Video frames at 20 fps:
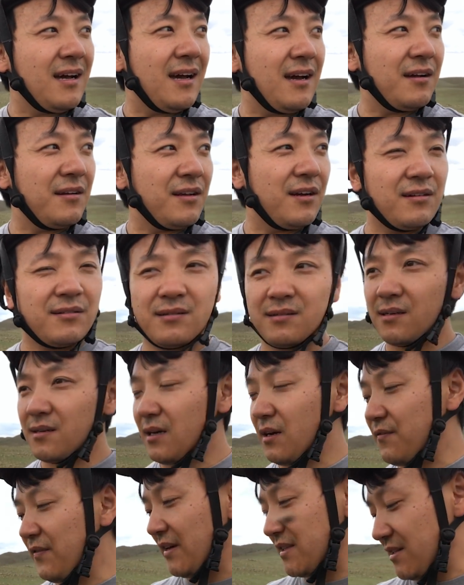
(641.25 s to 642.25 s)
I don't know
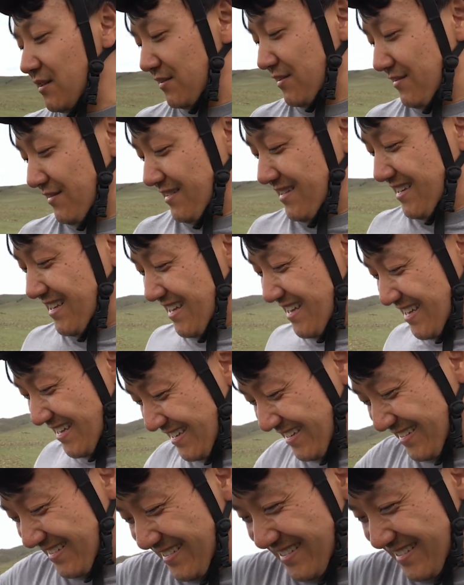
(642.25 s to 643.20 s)
how fast I was going.